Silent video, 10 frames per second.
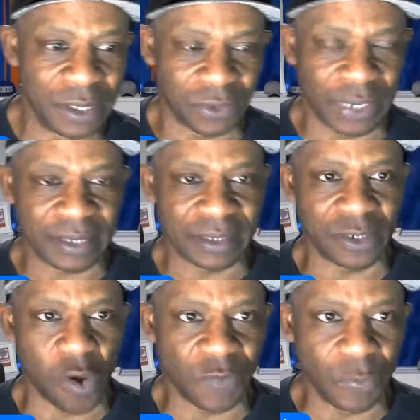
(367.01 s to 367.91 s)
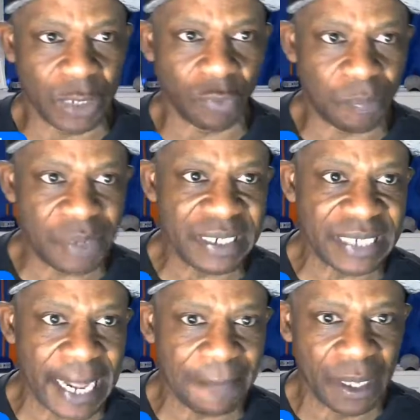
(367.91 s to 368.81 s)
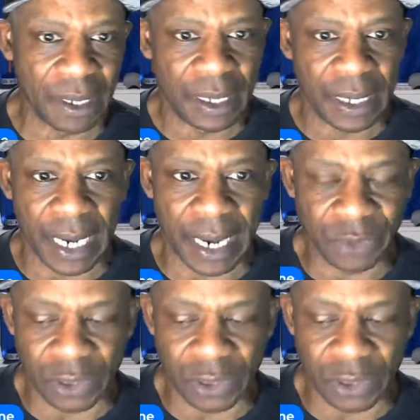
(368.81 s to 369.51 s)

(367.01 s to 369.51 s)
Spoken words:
So that's good. Hopefully, we can repeat that. As